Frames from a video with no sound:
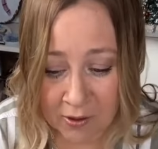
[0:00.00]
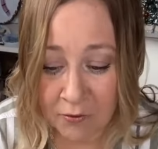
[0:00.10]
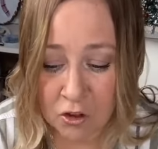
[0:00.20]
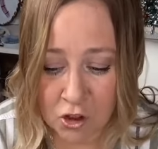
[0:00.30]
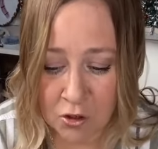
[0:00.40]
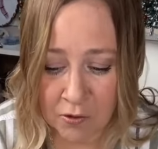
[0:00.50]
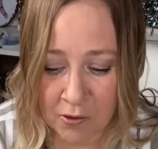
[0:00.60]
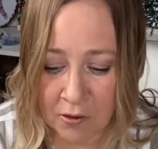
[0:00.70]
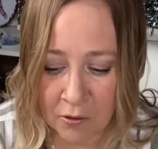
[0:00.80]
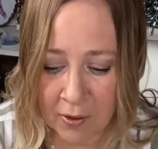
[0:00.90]
if you choose
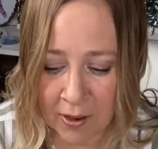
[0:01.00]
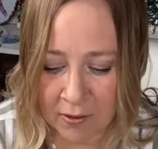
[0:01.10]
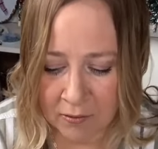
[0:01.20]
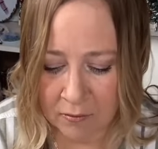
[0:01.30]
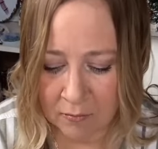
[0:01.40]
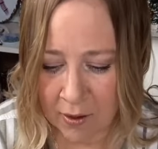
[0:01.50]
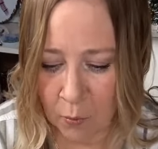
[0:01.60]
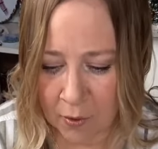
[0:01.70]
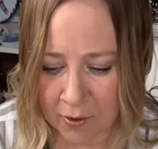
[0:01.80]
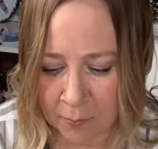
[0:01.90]
to do
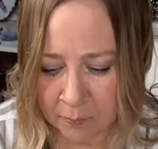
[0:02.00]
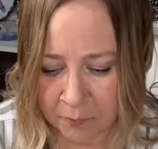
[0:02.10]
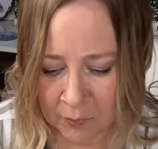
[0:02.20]
that way.